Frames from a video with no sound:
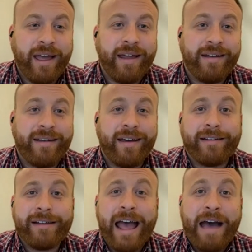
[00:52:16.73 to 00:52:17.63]
And
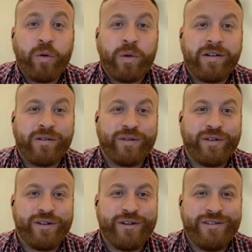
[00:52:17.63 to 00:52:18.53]
have a
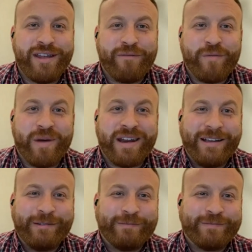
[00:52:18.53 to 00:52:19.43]
wonderful Thursday, everybody.